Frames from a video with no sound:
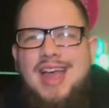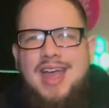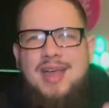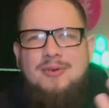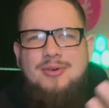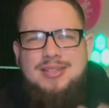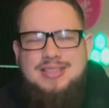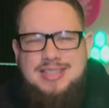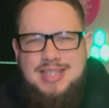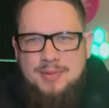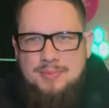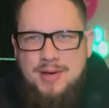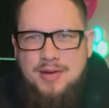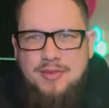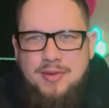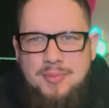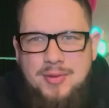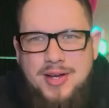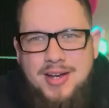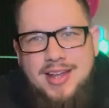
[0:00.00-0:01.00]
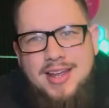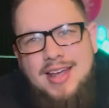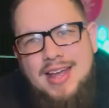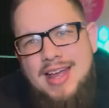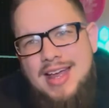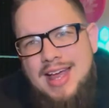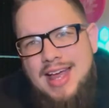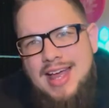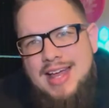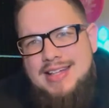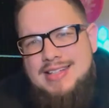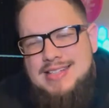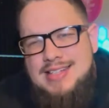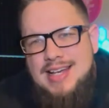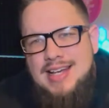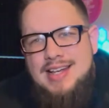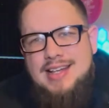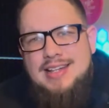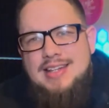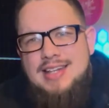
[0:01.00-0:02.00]
Hey, what's up, everybody? It's
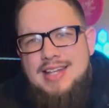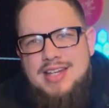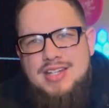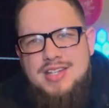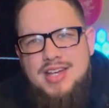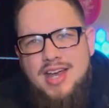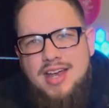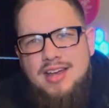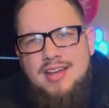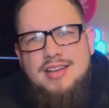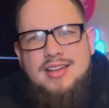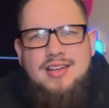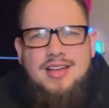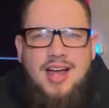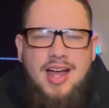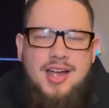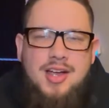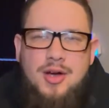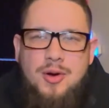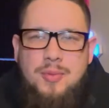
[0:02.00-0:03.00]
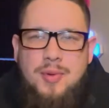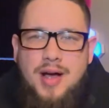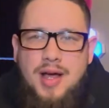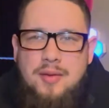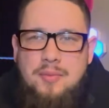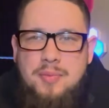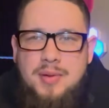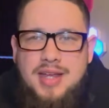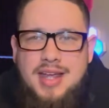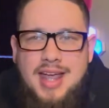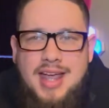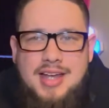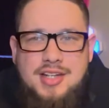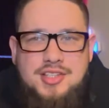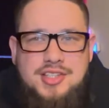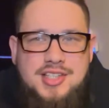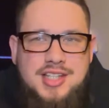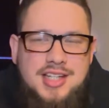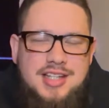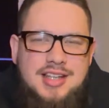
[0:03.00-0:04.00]
uh, TJ. I go by
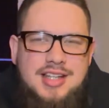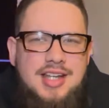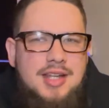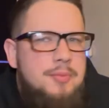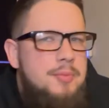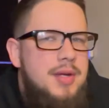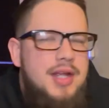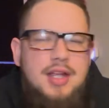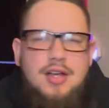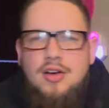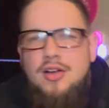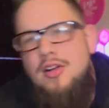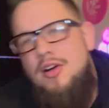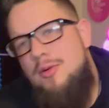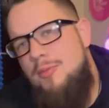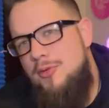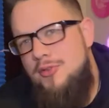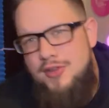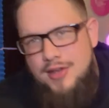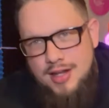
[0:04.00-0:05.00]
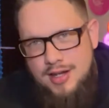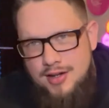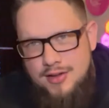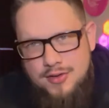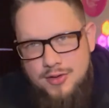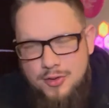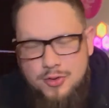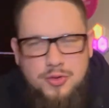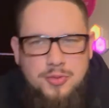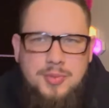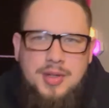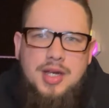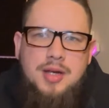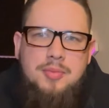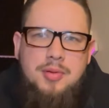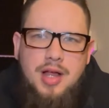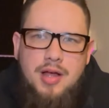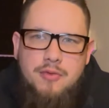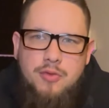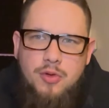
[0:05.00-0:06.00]
BHC Lead P on almost any social media
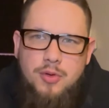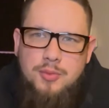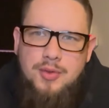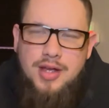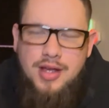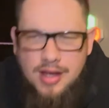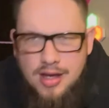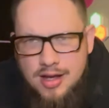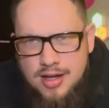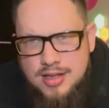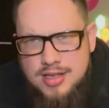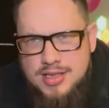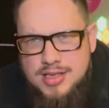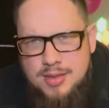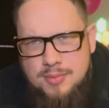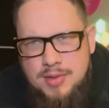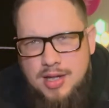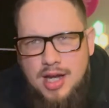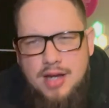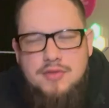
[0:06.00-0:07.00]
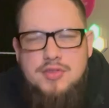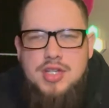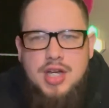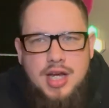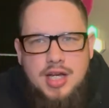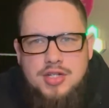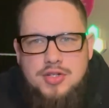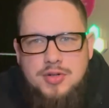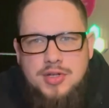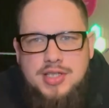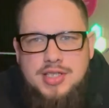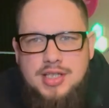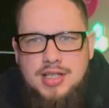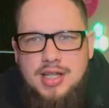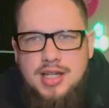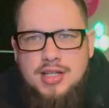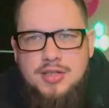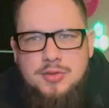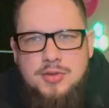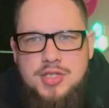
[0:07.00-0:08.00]
platform. Just something I've changed
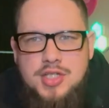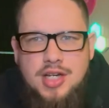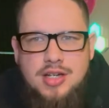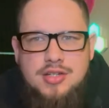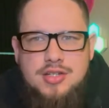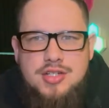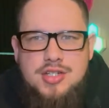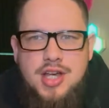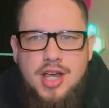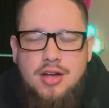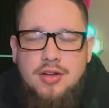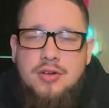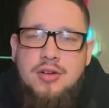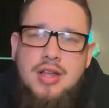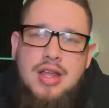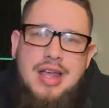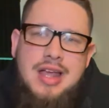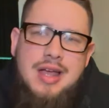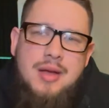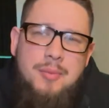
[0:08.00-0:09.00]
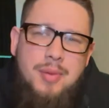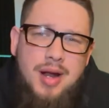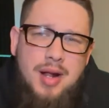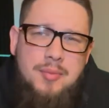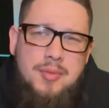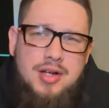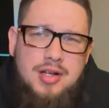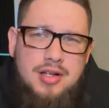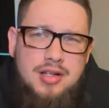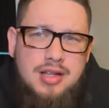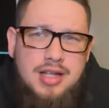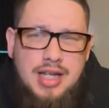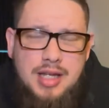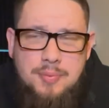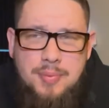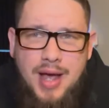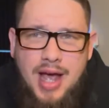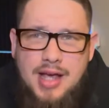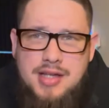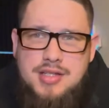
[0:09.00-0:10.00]
recently as we changed the channel. But I'm a
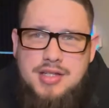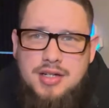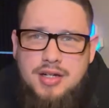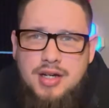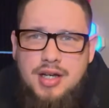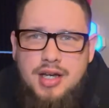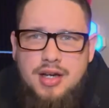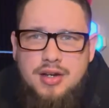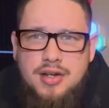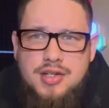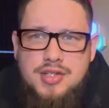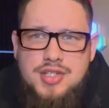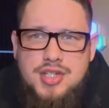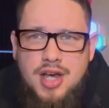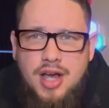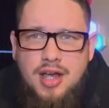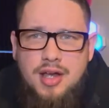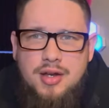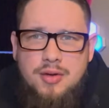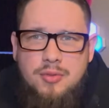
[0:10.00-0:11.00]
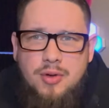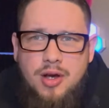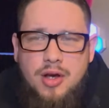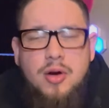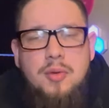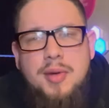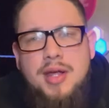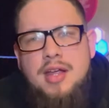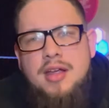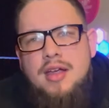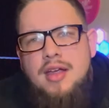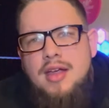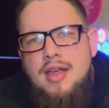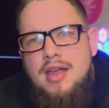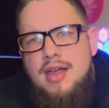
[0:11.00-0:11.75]
lead pastor here in Cheyenne, Wyoming.